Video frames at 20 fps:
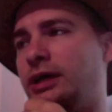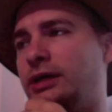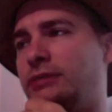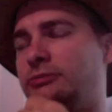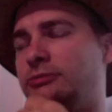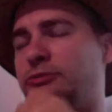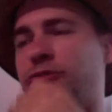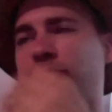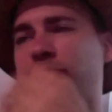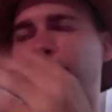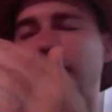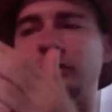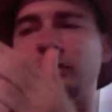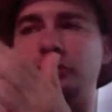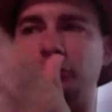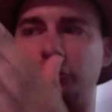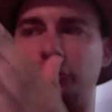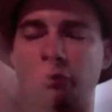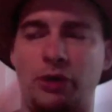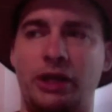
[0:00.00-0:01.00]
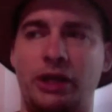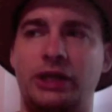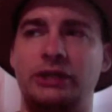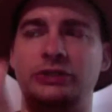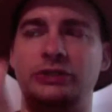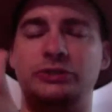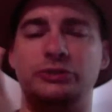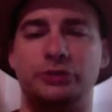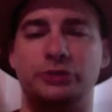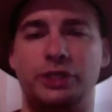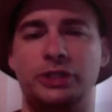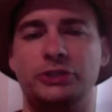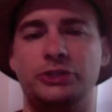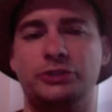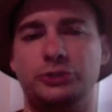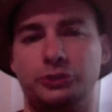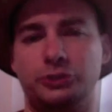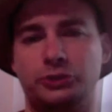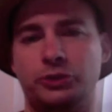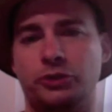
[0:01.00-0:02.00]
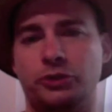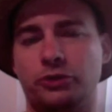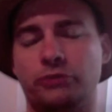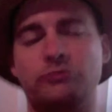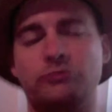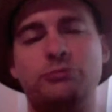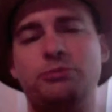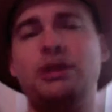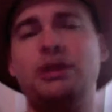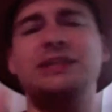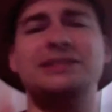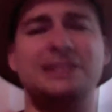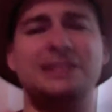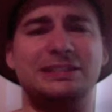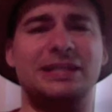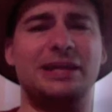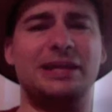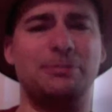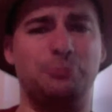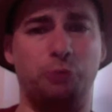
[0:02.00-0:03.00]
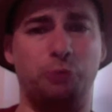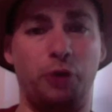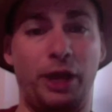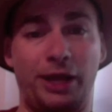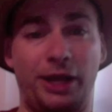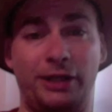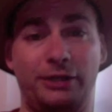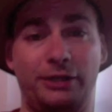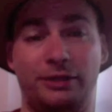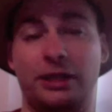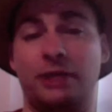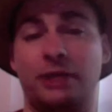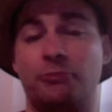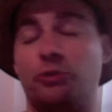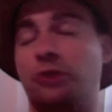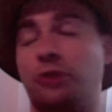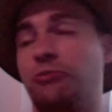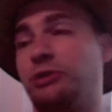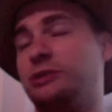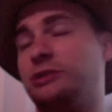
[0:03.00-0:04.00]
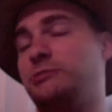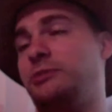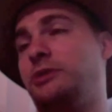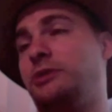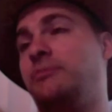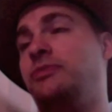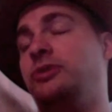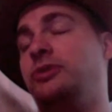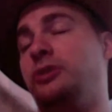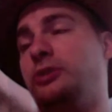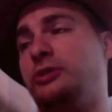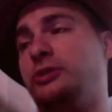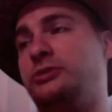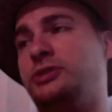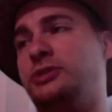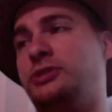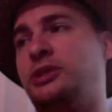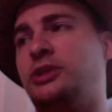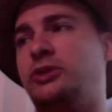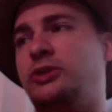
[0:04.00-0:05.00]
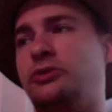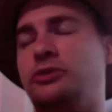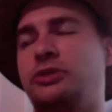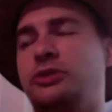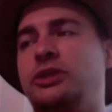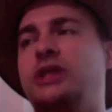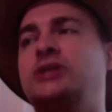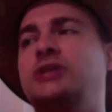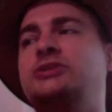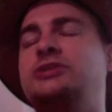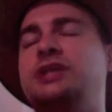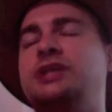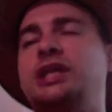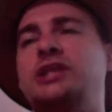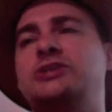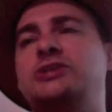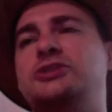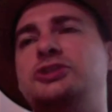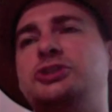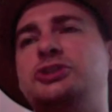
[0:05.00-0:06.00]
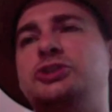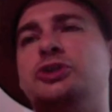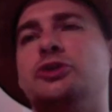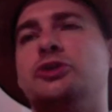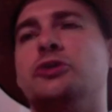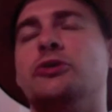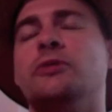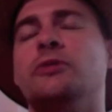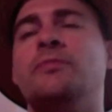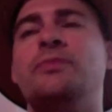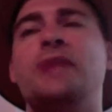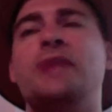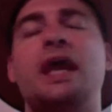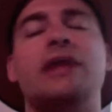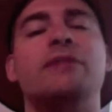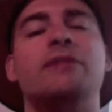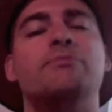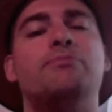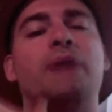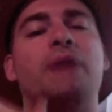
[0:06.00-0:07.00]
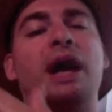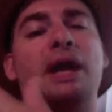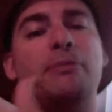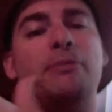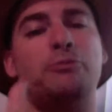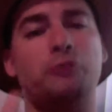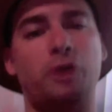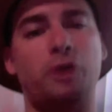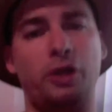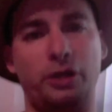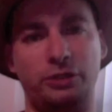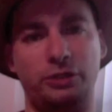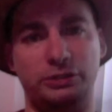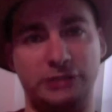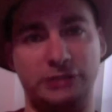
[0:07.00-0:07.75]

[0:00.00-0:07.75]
So you've got your grains, your yeast, your sugar. Basically, it's like bread, like a bread recipe. Let it sit there, the yeast eats the sugar, and the byproduct is